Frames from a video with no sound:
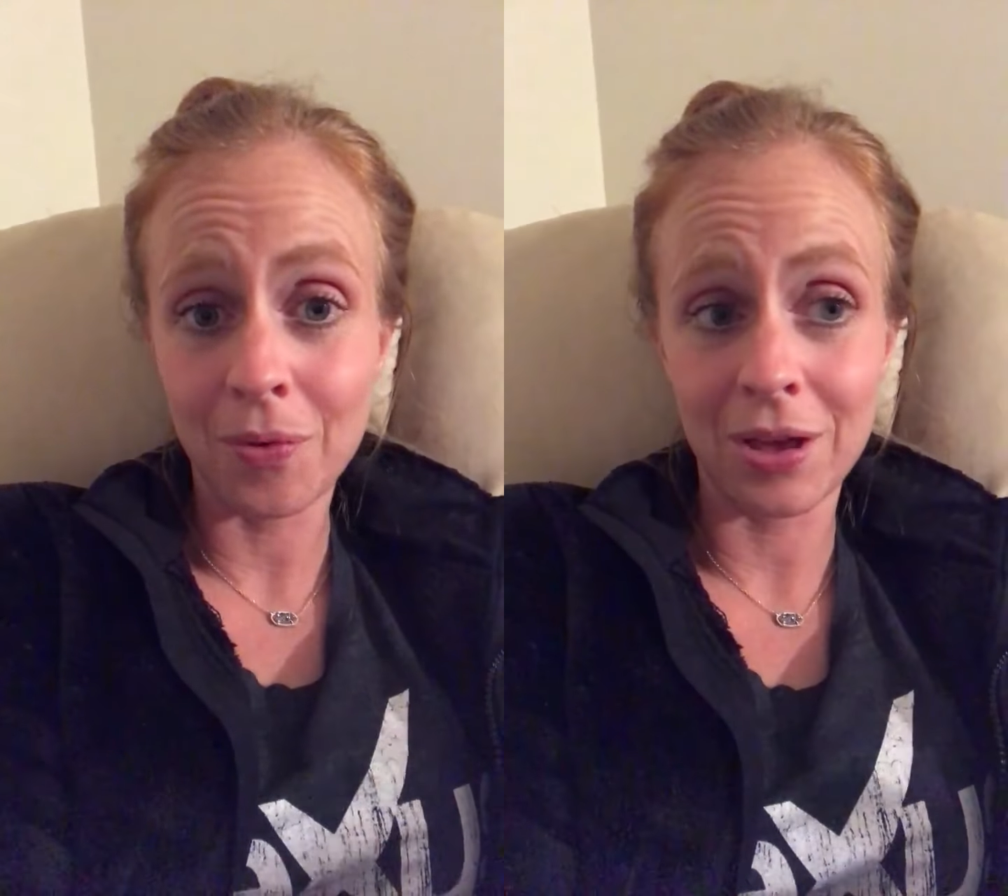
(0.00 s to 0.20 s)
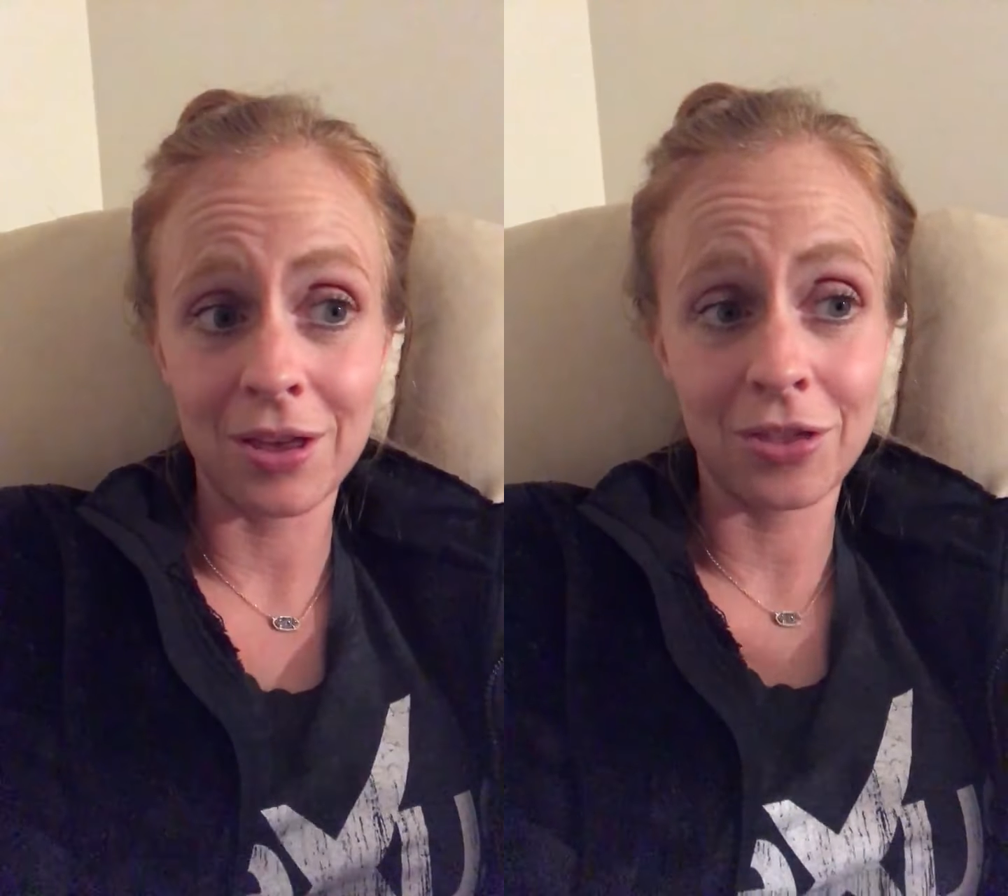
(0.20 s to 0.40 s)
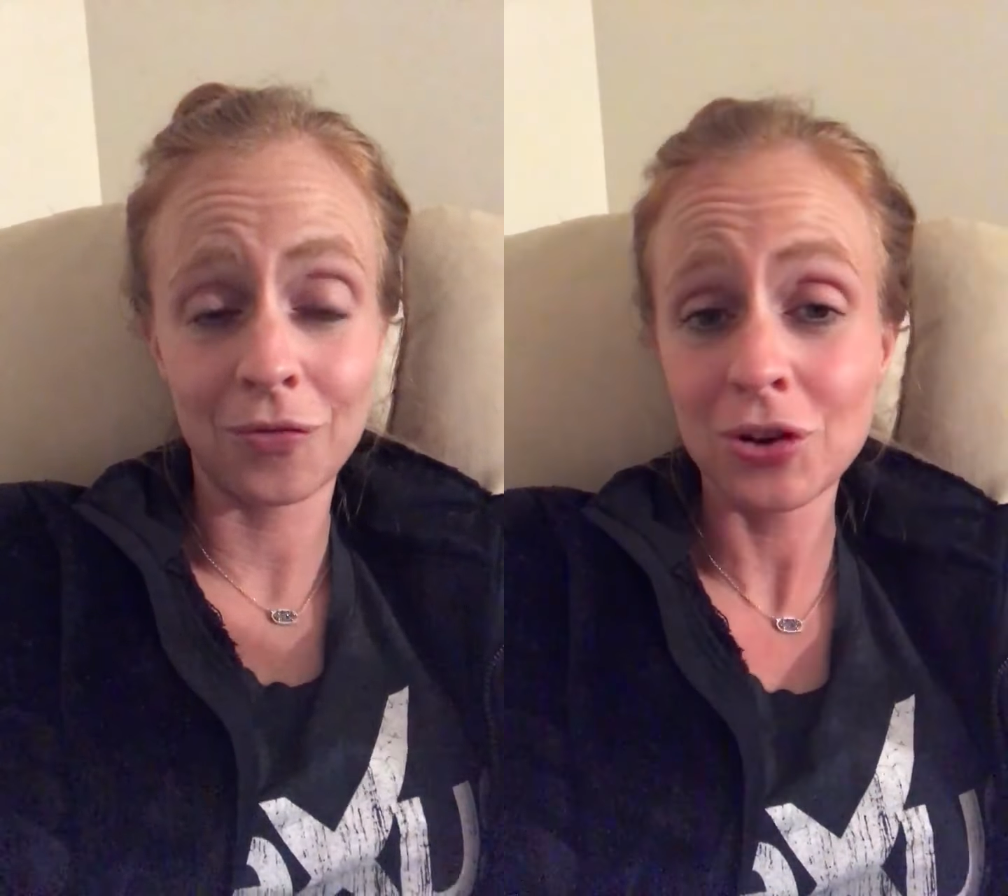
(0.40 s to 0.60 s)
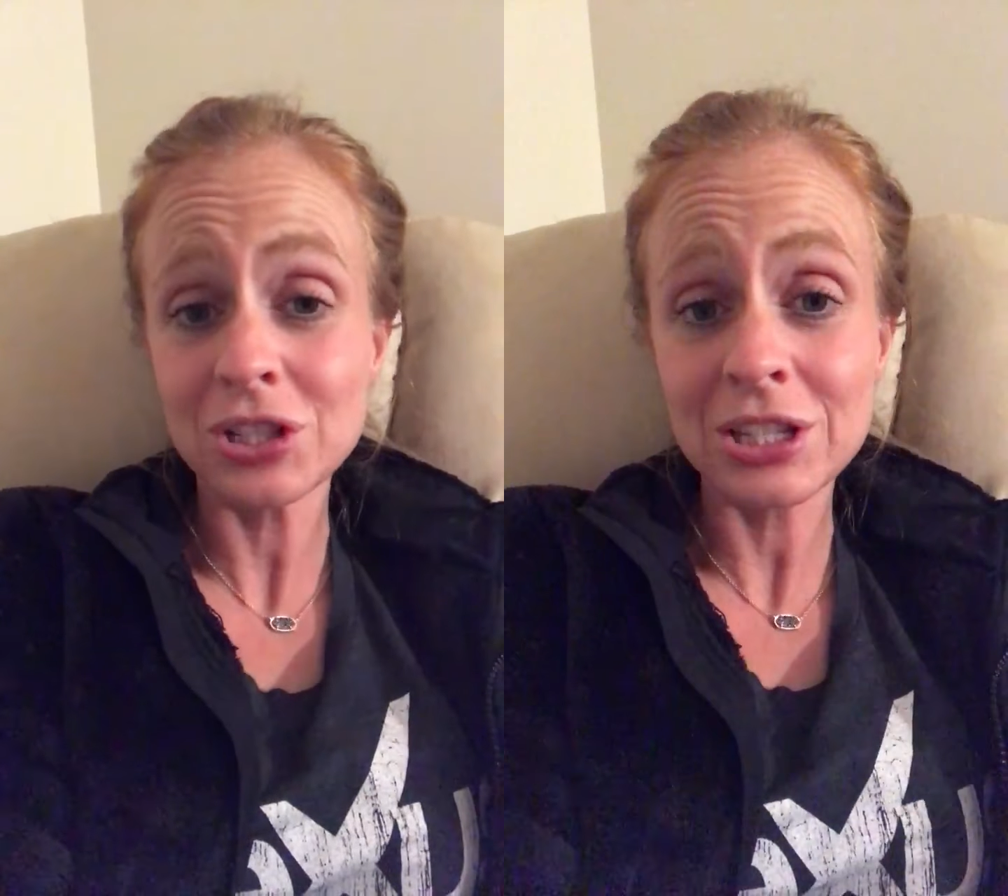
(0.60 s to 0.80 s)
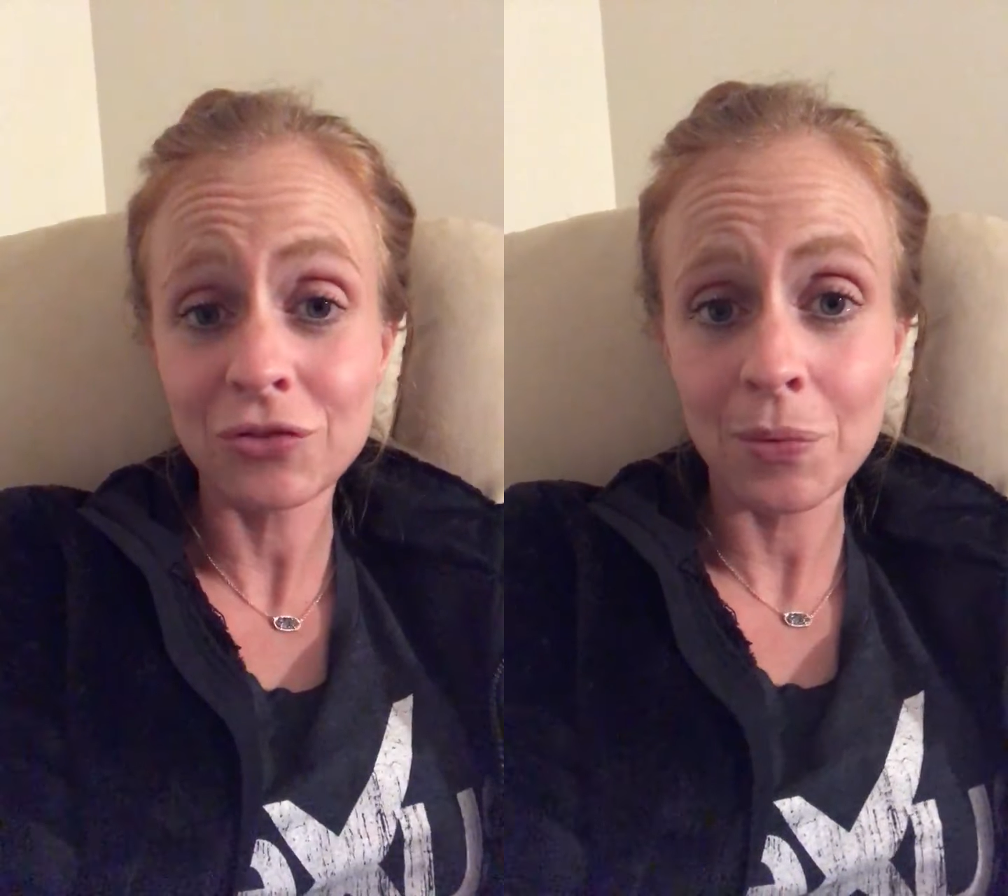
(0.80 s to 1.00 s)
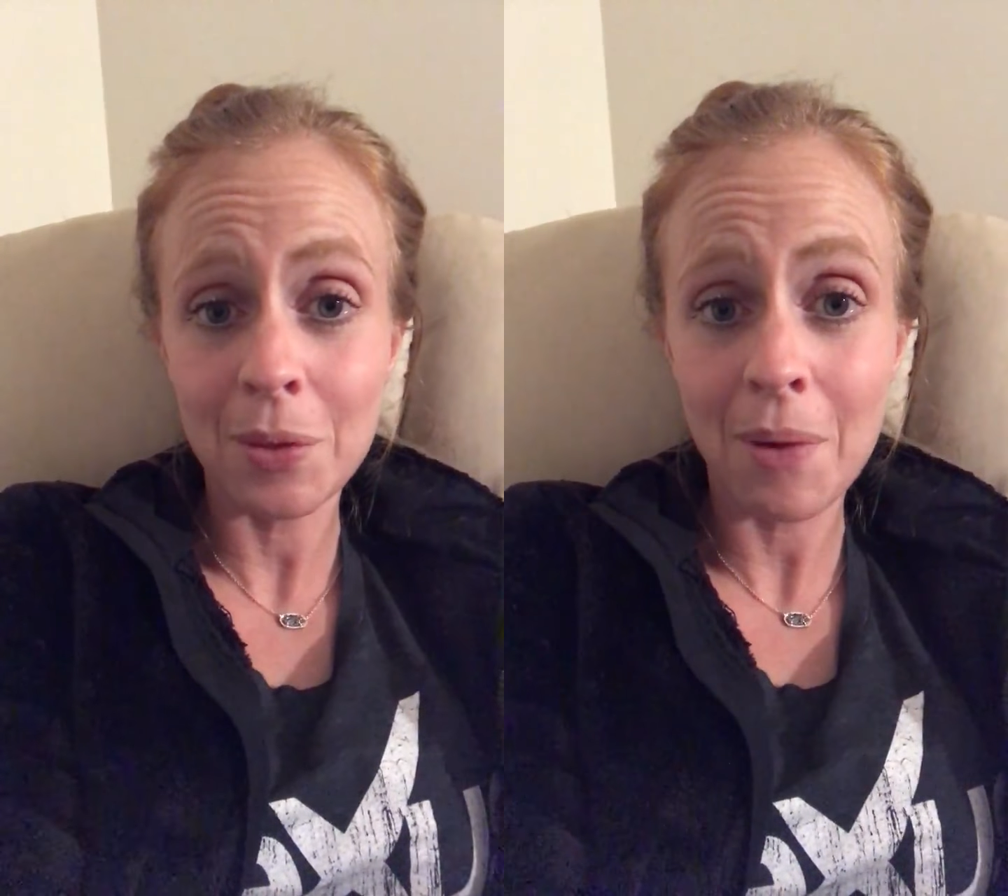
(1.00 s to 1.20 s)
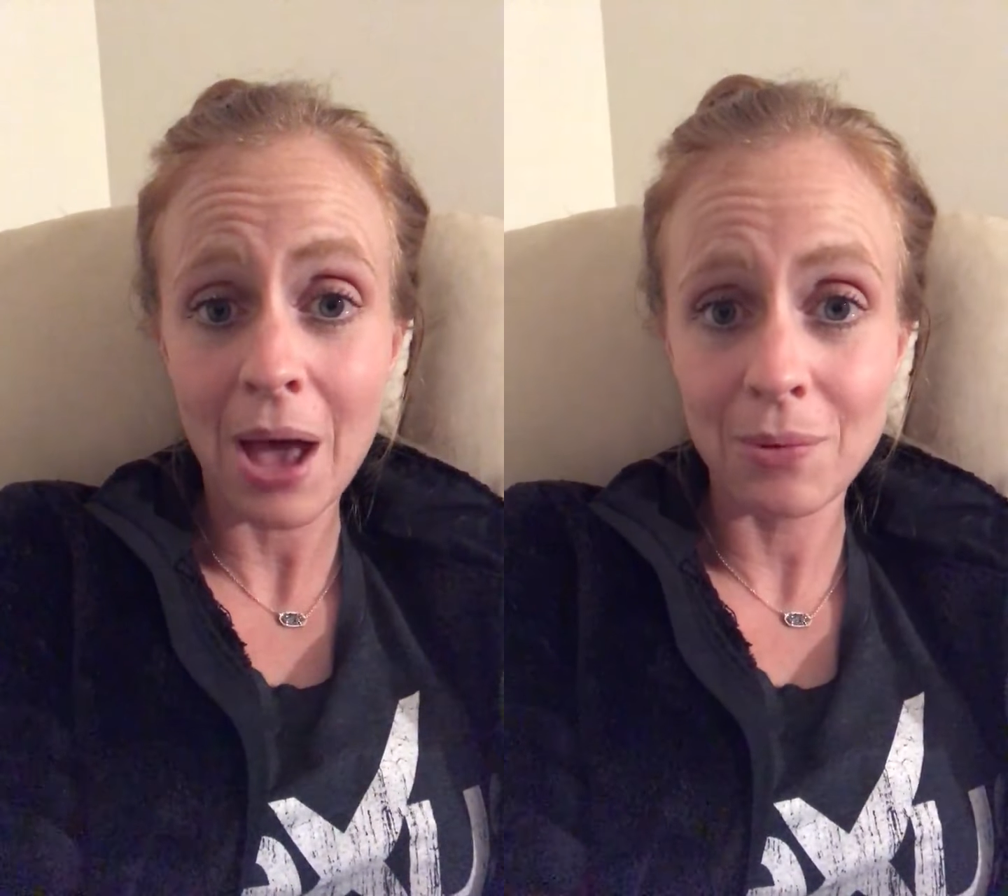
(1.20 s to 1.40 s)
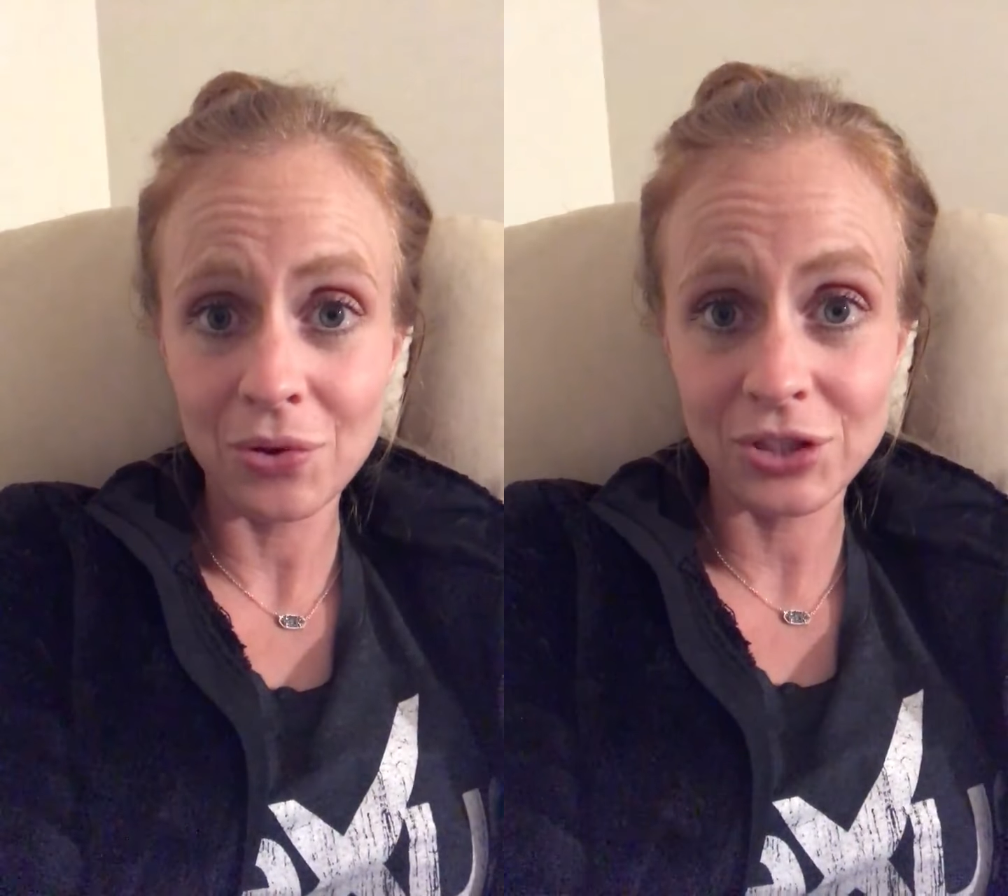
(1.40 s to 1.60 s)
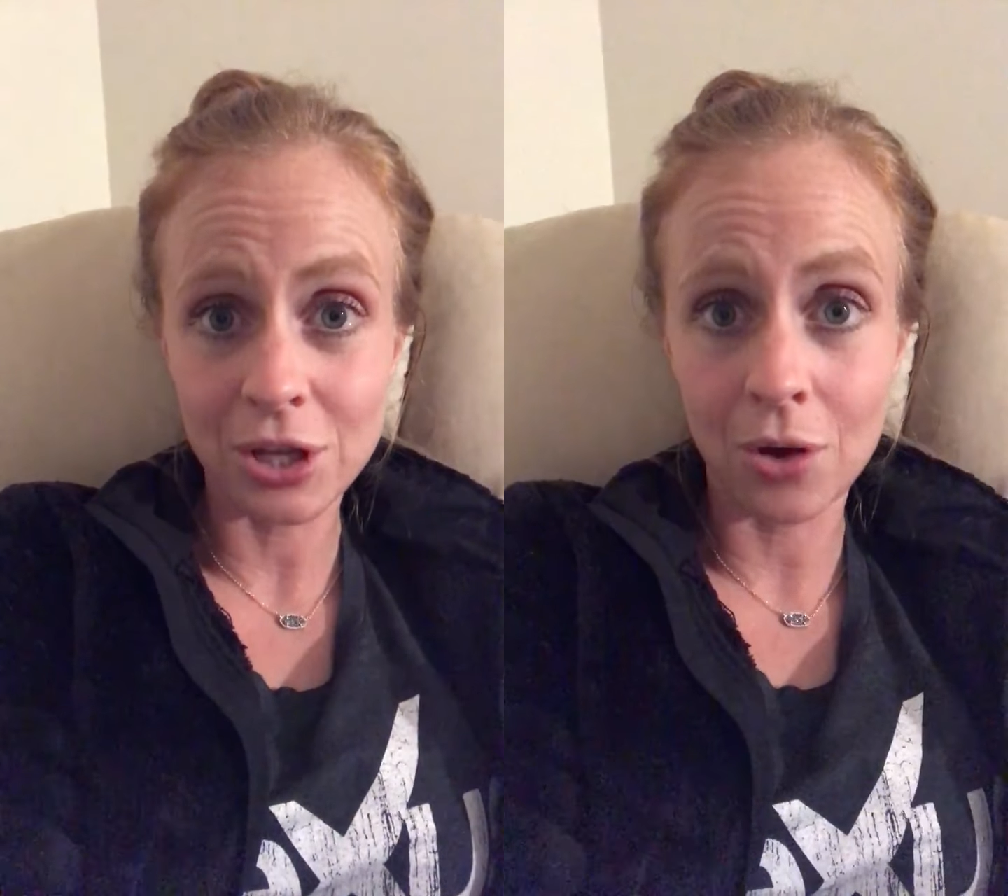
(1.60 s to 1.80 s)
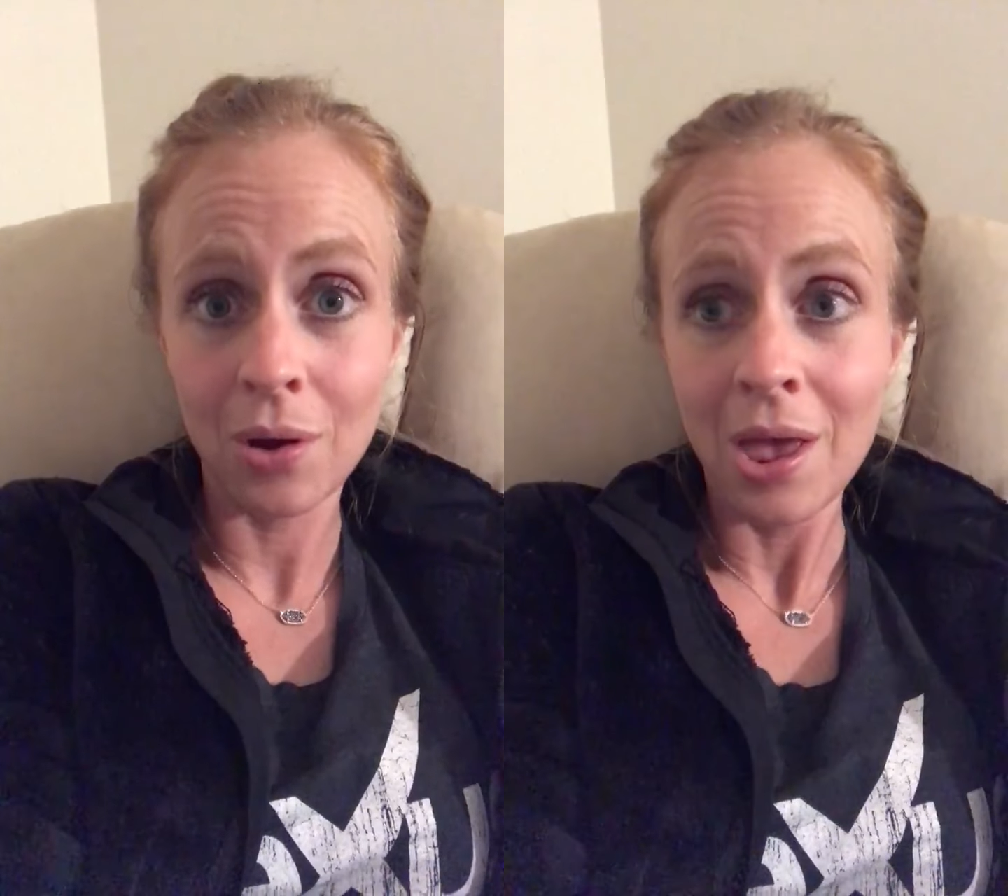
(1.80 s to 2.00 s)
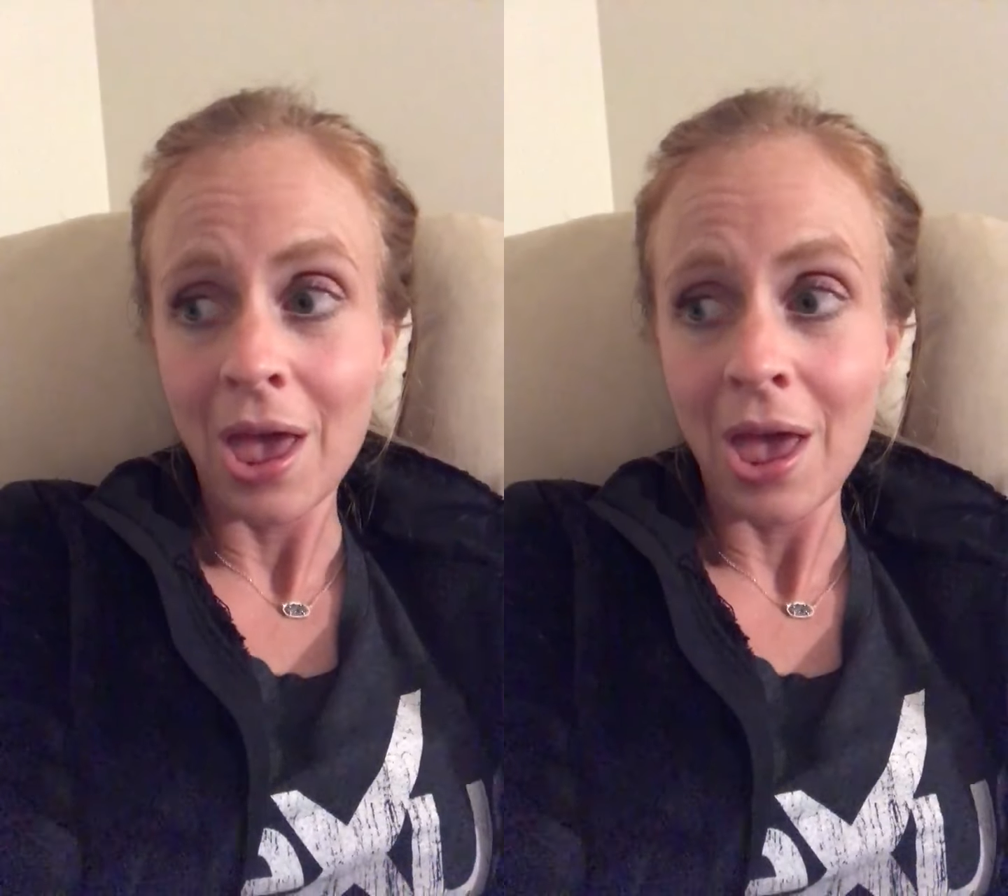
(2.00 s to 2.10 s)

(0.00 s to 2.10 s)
with verses from the Bible. So